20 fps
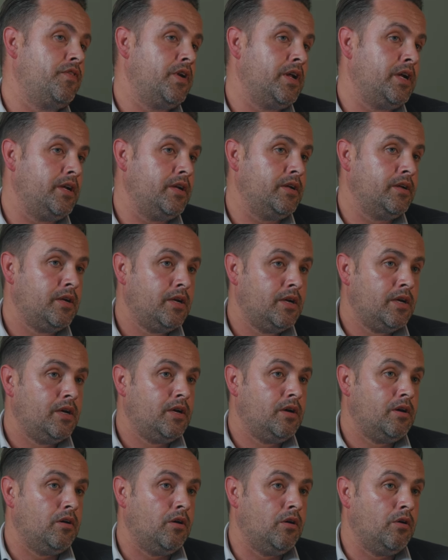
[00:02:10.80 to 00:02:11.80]
fleet
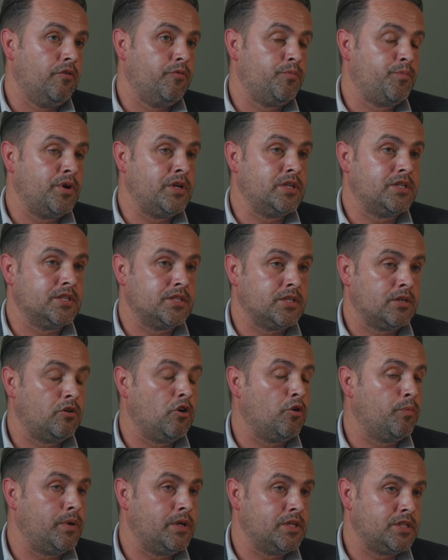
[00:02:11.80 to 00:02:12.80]
of printers and
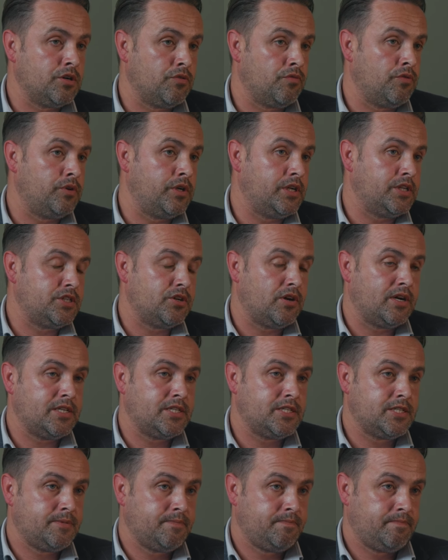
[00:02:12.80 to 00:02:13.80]
copies that are on their
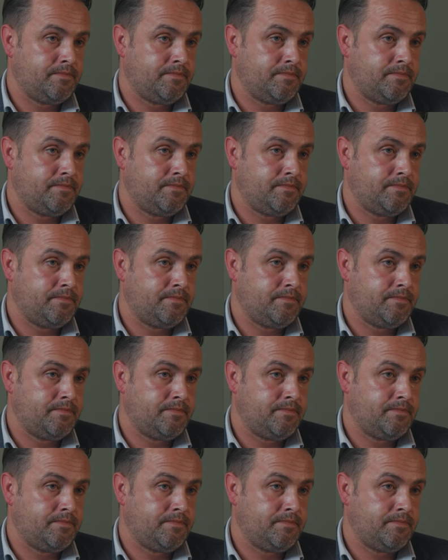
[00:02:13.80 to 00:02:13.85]
sites.